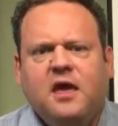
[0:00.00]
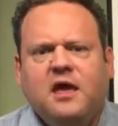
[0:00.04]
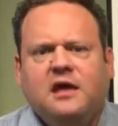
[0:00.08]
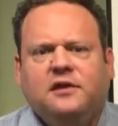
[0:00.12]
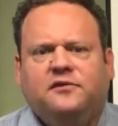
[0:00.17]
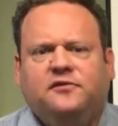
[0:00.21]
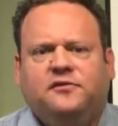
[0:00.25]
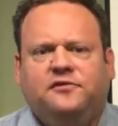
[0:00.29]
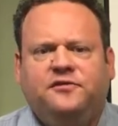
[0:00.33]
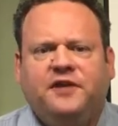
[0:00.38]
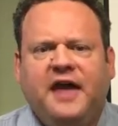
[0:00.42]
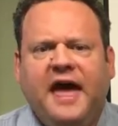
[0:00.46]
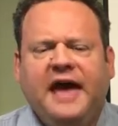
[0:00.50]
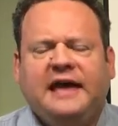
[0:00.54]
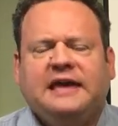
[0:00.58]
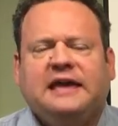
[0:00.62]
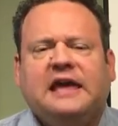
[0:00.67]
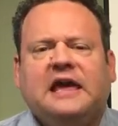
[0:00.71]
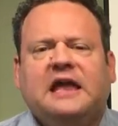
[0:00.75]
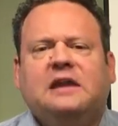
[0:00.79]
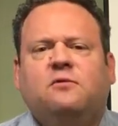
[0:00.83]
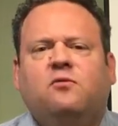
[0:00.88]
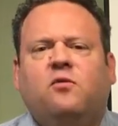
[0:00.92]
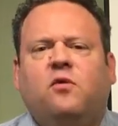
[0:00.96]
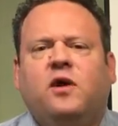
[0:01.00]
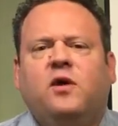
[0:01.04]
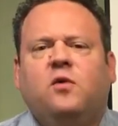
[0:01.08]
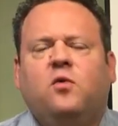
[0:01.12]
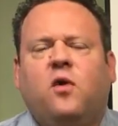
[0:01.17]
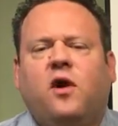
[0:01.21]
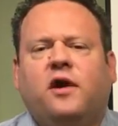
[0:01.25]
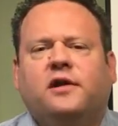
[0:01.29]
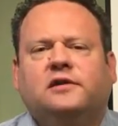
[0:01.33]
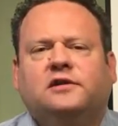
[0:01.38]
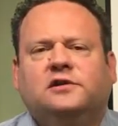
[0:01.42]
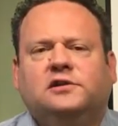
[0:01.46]
Second, we
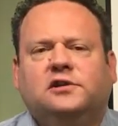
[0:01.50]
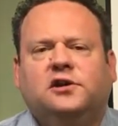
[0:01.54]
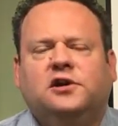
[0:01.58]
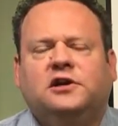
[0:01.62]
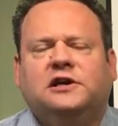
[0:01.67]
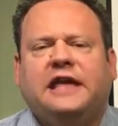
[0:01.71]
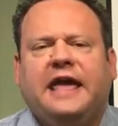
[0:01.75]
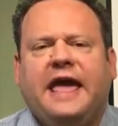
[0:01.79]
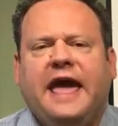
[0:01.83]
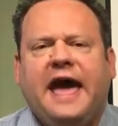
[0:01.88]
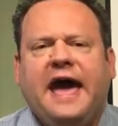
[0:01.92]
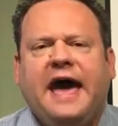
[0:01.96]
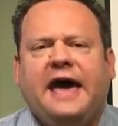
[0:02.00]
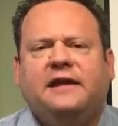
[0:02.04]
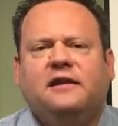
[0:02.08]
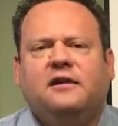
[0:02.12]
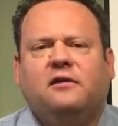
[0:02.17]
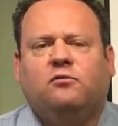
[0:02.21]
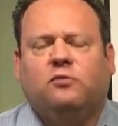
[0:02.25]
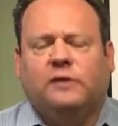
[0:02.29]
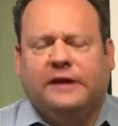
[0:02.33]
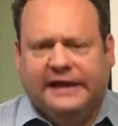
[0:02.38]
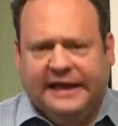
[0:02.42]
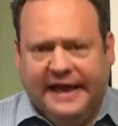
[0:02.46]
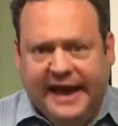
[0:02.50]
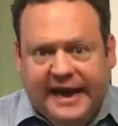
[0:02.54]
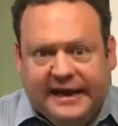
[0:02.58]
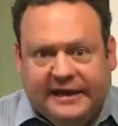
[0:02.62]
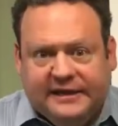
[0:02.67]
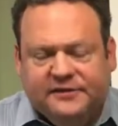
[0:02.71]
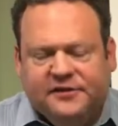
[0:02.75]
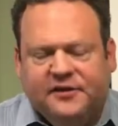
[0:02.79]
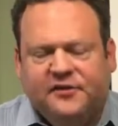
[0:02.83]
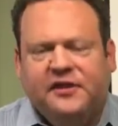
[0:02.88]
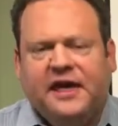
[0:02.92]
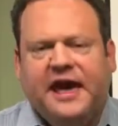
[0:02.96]
want to look at,
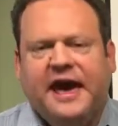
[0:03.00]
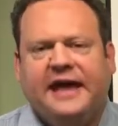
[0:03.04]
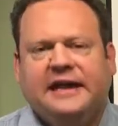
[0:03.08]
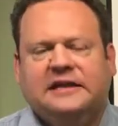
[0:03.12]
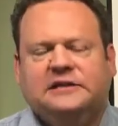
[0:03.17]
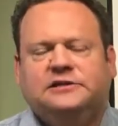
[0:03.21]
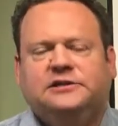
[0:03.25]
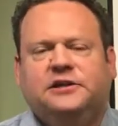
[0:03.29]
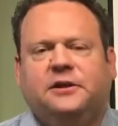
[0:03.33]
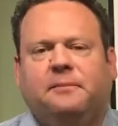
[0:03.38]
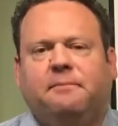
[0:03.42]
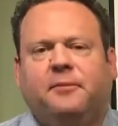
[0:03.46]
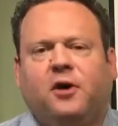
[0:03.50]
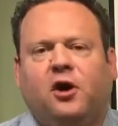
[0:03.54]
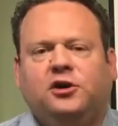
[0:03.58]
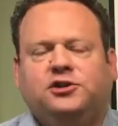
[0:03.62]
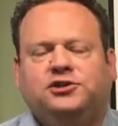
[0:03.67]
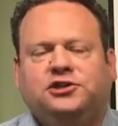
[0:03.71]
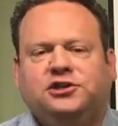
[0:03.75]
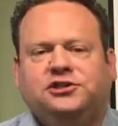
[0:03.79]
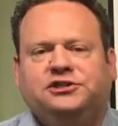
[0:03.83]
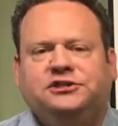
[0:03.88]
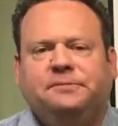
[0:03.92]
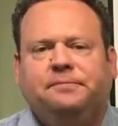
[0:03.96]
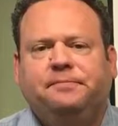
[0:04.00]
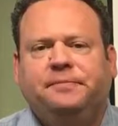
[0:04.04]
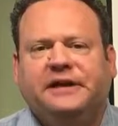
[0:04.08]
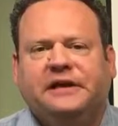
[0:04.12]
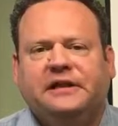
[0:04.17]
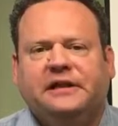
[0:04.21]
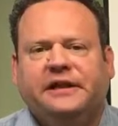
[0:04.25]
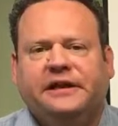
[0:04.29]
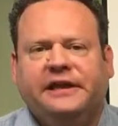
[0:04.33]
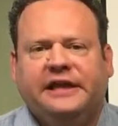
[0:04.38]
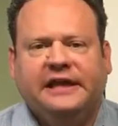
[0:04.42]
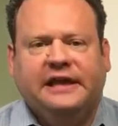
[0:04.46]
related to that, is the
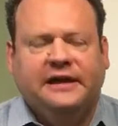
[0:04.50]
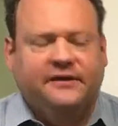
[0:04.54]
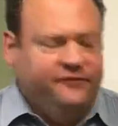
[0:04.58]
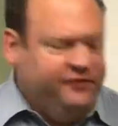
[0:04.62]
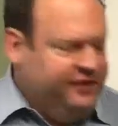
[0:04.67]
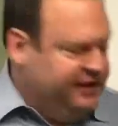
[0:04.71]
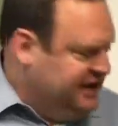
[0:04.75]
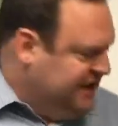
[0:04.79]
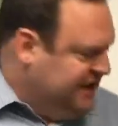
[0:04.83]
merchantability of the